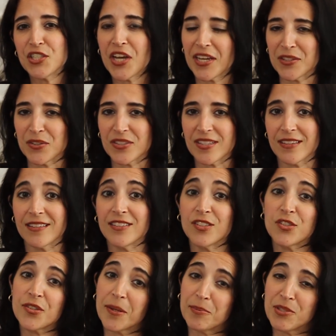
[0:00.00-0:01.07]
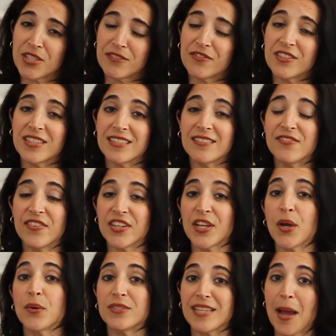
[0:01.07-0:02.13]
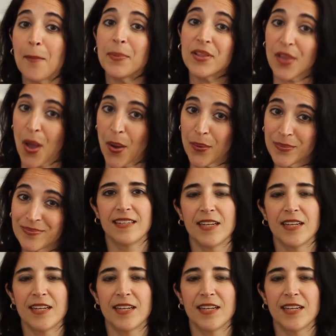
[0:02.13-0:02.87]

channels in the description for this video down below.